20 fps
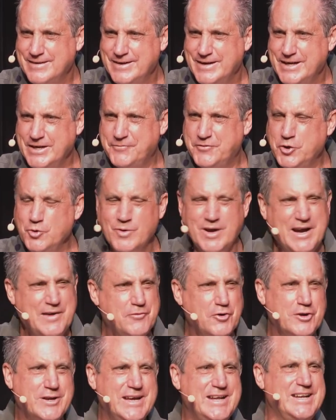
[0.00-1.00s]
If you
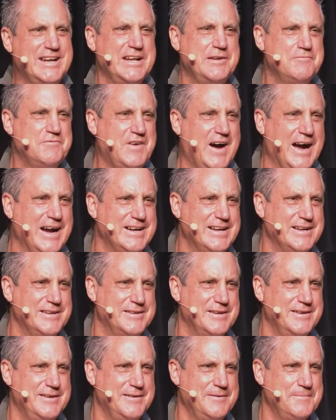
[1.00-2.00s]
ever get invited
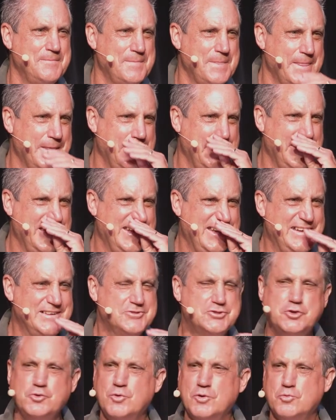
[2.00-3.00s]

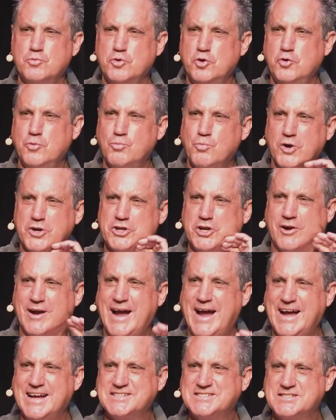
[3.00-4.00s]
into a room where you're
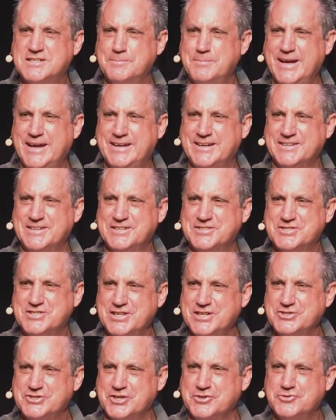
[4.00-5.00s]
asked to make a
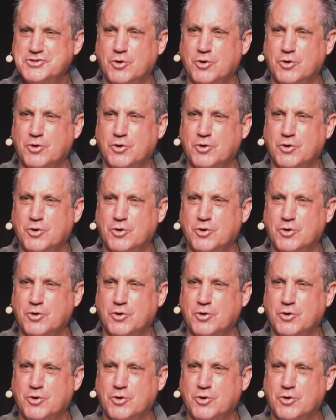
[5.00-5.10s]
decision,